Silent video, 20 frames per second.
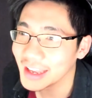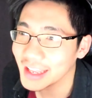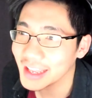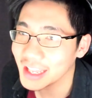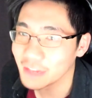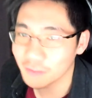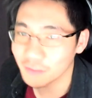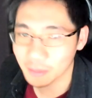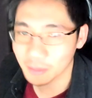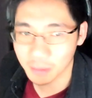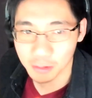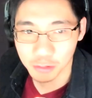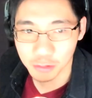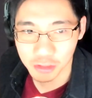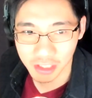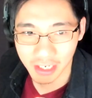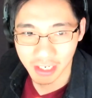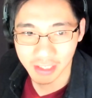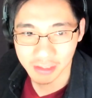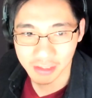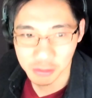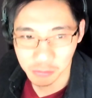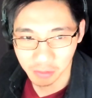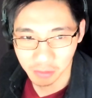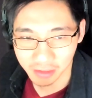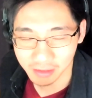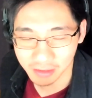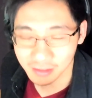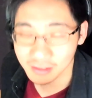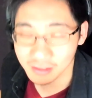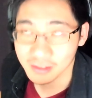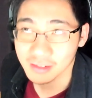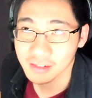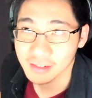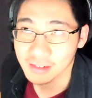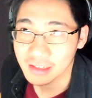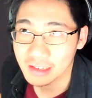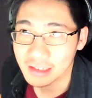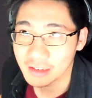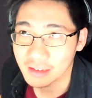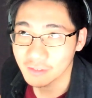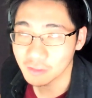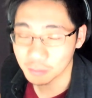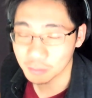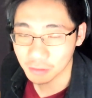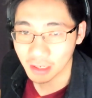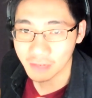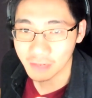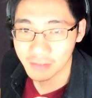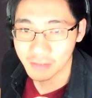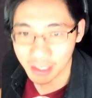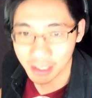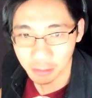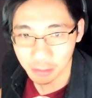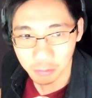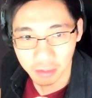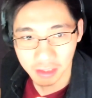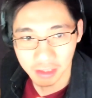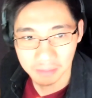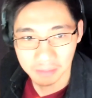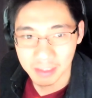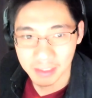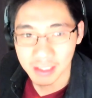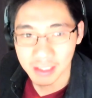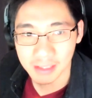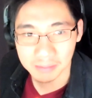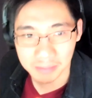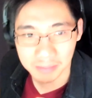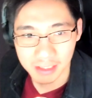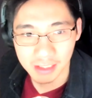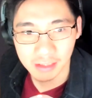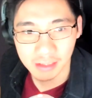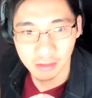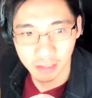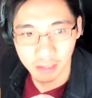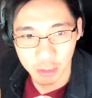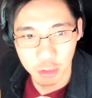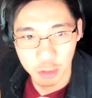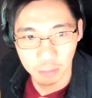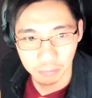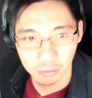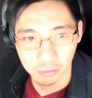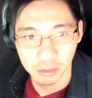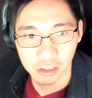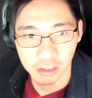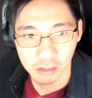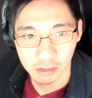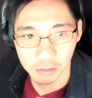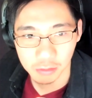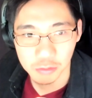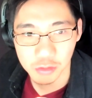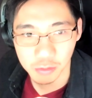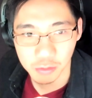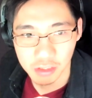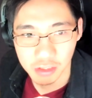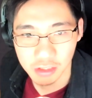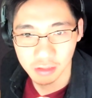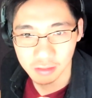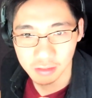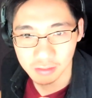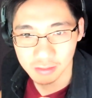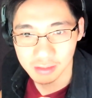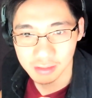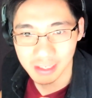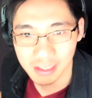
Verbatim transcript: If I'm understanding this right, for private equity, the mean and median are actually pretty close to each other,